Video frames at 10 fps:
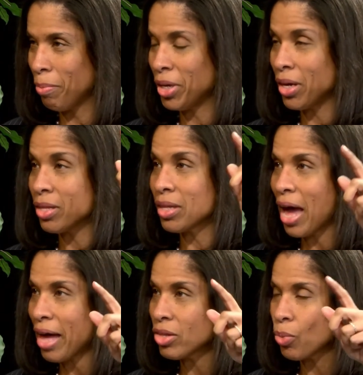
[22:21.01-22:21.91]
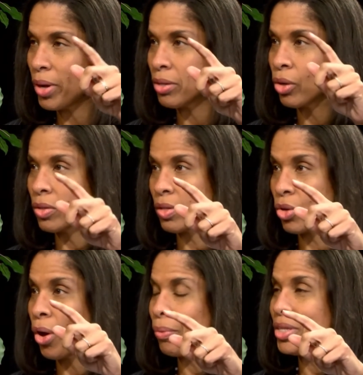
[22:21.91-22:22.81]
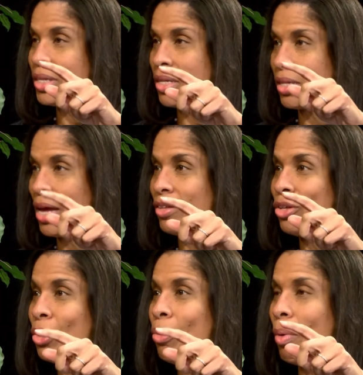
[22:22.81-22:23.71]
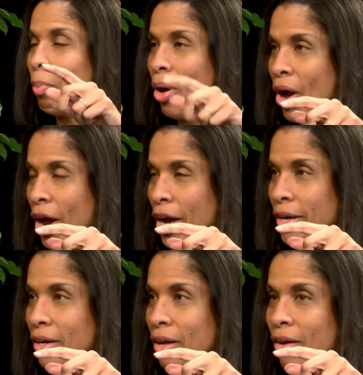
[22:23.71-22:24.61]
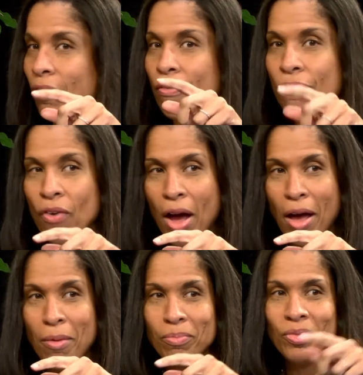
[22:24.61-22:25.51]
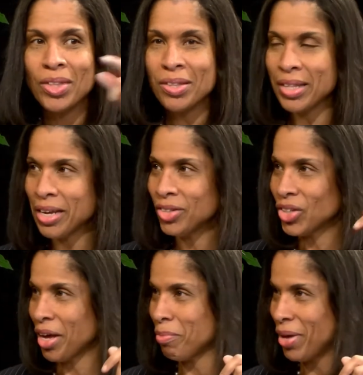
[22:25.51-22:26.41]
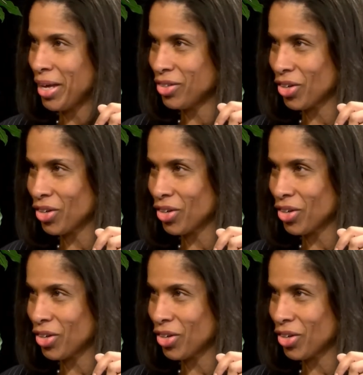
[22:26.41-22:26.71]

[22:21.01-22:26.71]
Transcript: Because that's what's going to set you apart from the CJ major.